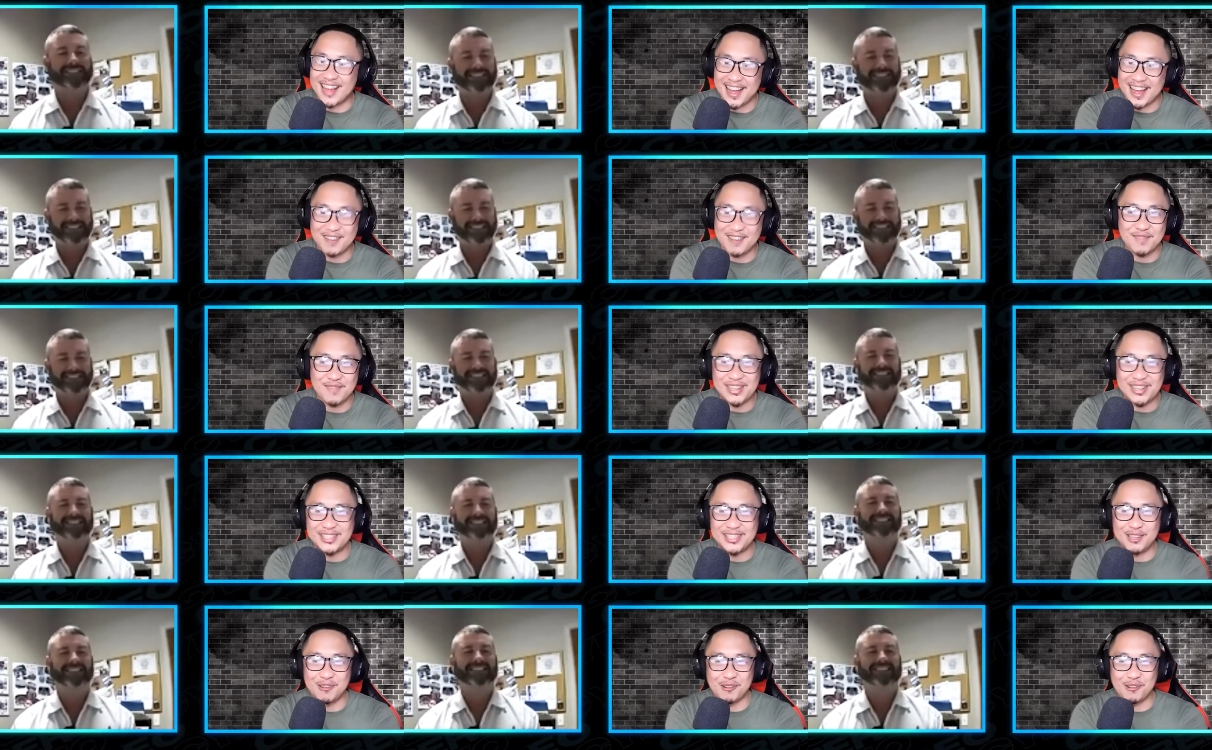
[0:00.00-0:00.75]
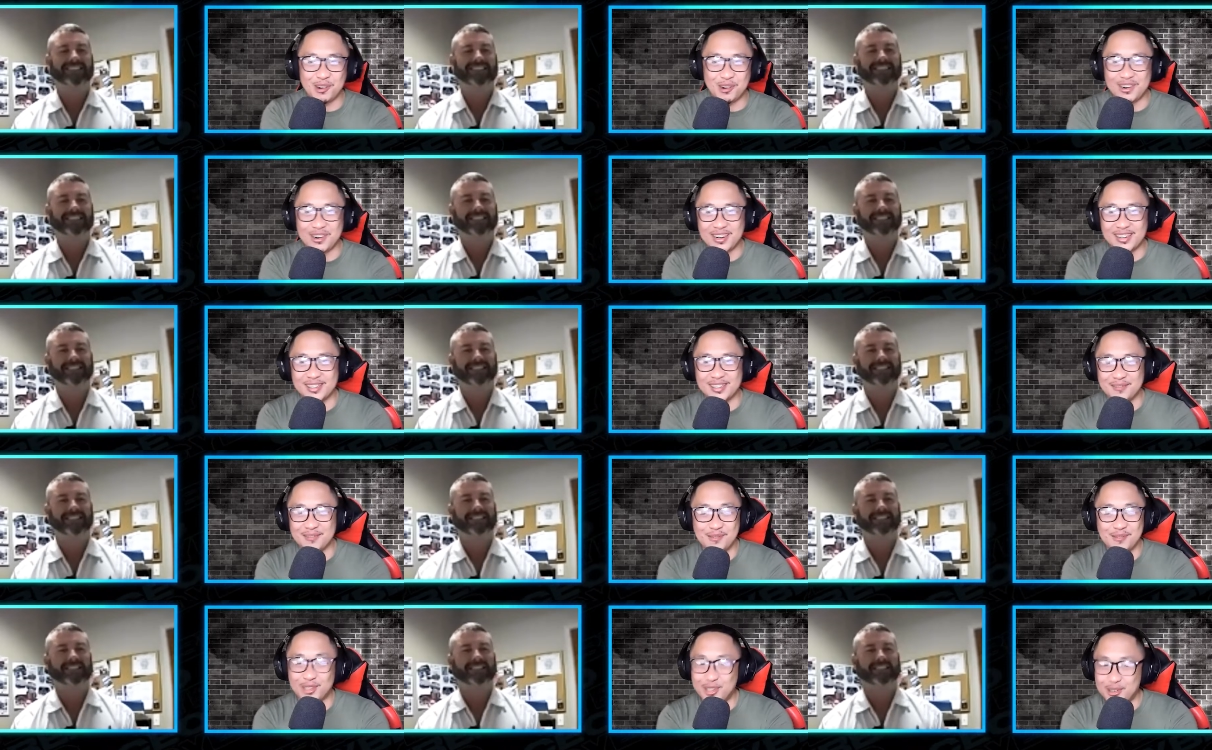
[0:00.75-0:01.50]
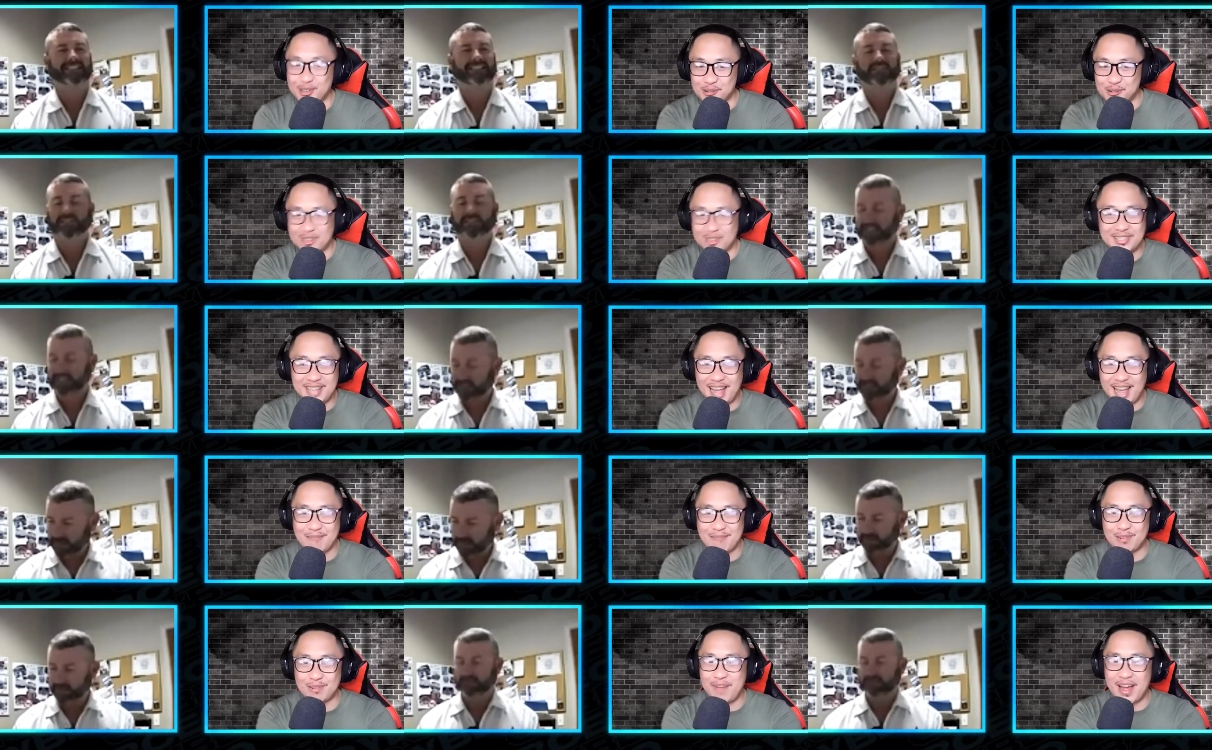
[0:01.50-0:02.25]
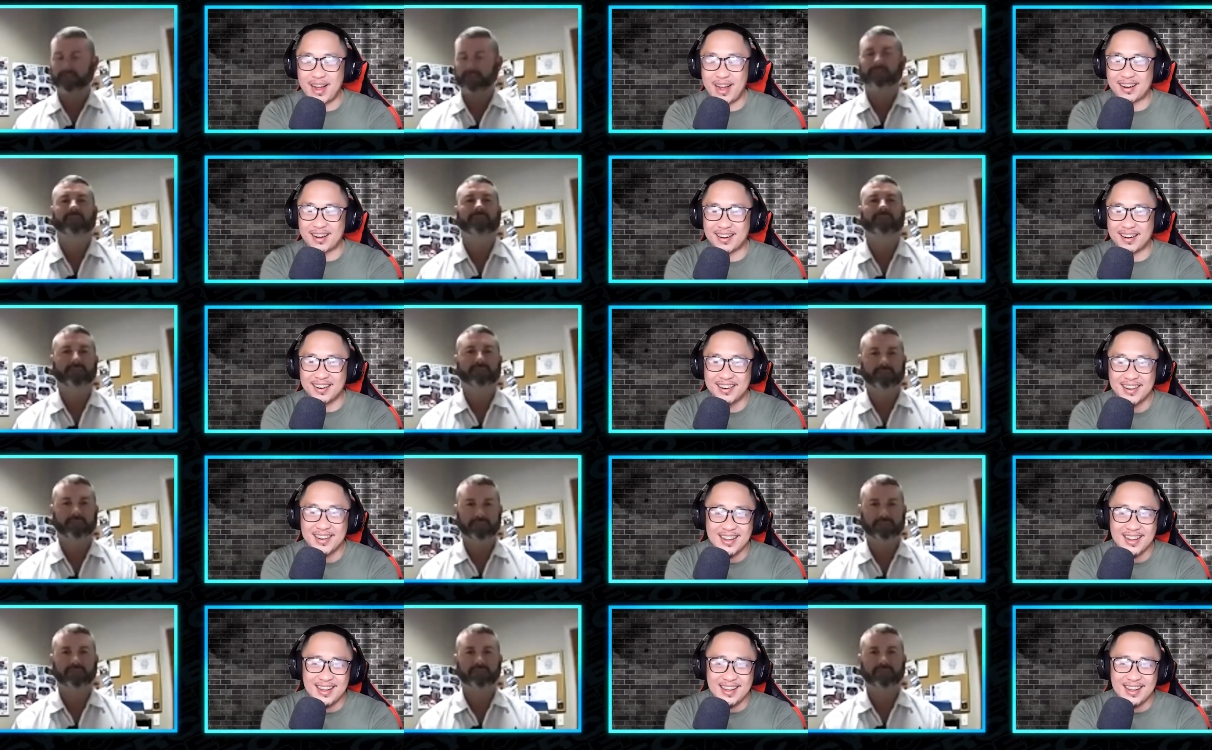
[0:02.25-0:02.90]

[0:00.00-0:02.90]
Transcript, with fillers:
Speaker 1: Ivy's your girl, of course, your cyberbacker.